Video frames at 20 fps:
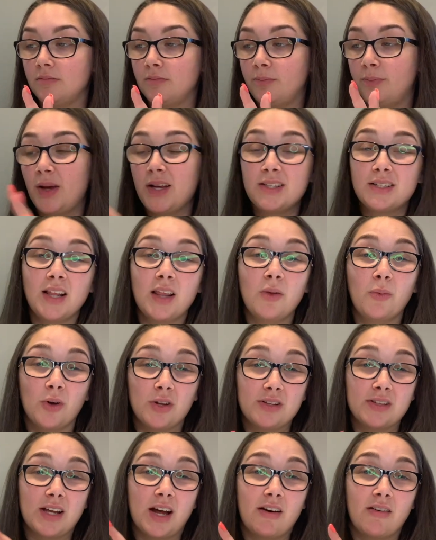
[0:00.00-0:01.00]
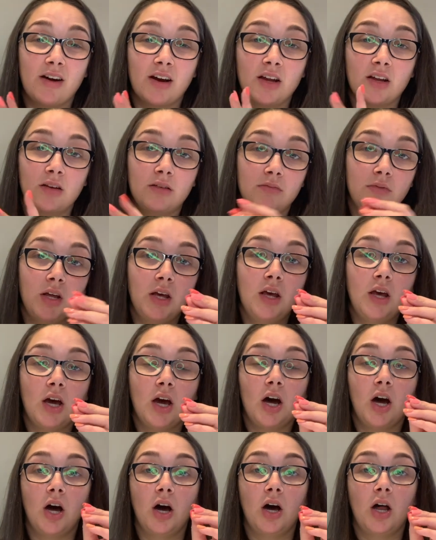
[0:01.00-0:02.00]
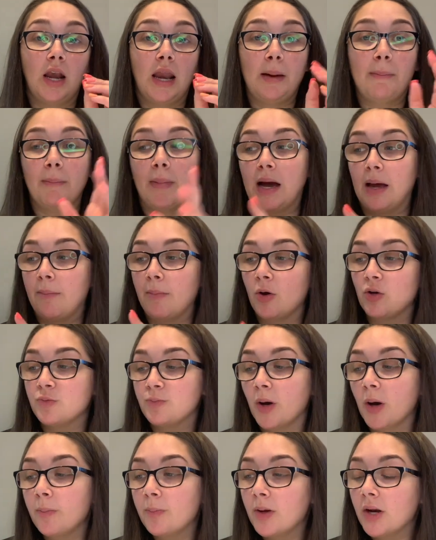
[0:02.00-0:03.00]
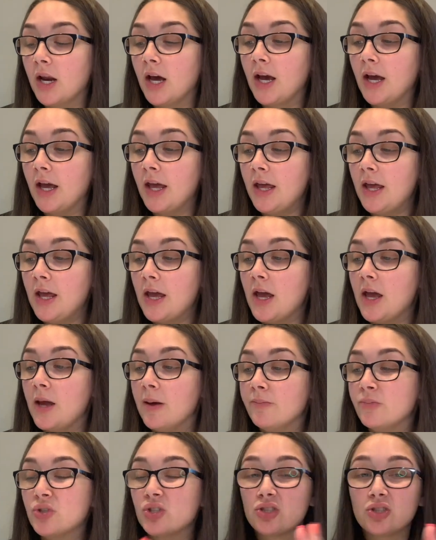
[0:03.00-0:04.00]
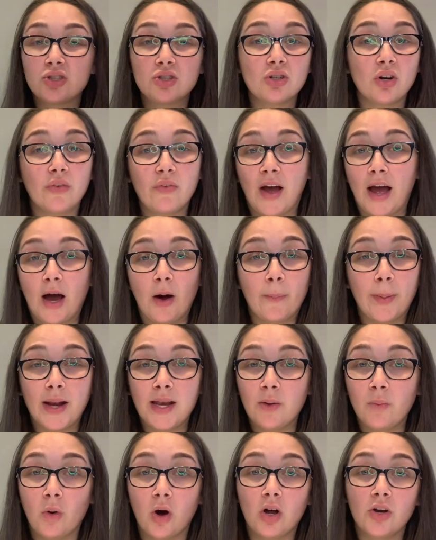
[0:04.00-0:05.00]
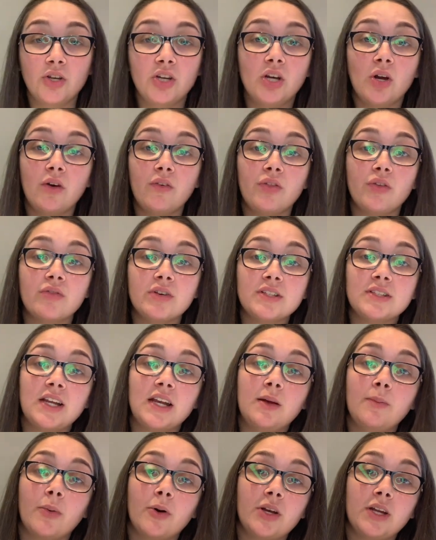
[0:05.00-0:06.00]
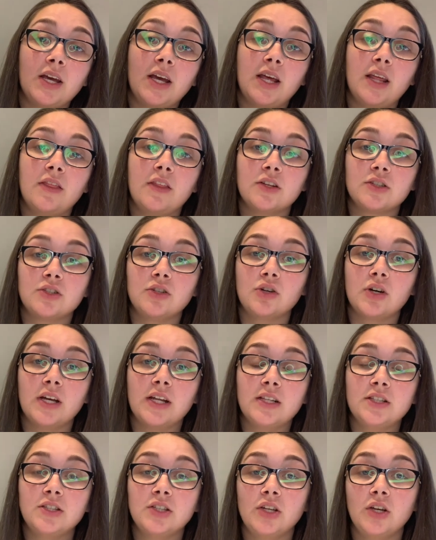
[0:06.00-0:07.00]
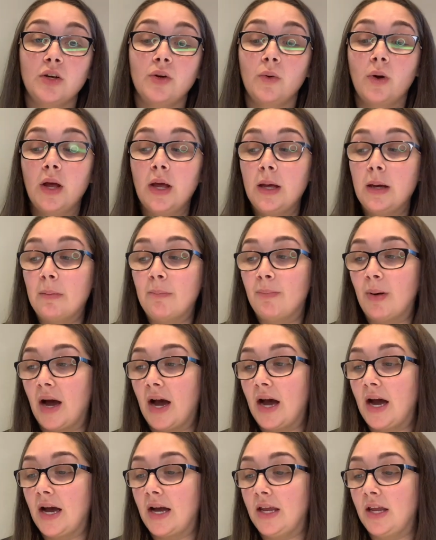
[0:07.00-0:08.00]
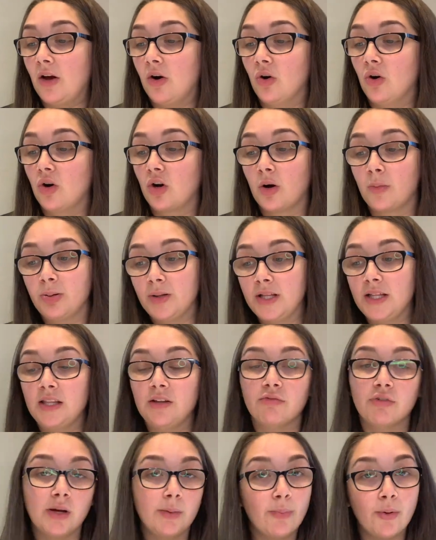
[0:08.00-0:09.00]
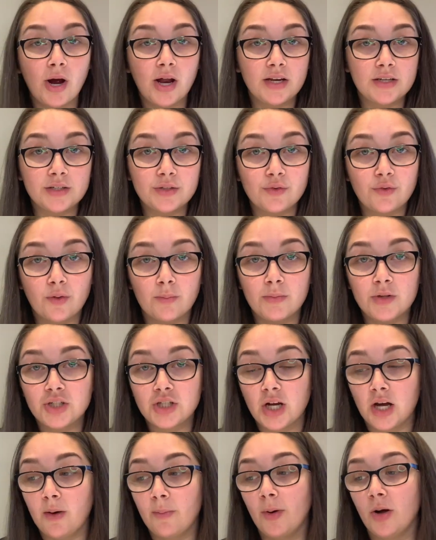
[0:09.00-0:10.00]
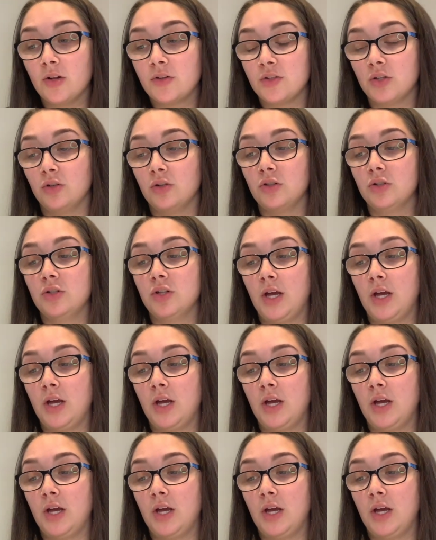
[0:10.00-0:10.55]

basically the ones that I reckon are like my most popular, just to sort of help anyone, you know, if there is anybody that's looking to buy or completely rebrand from the gel bottle.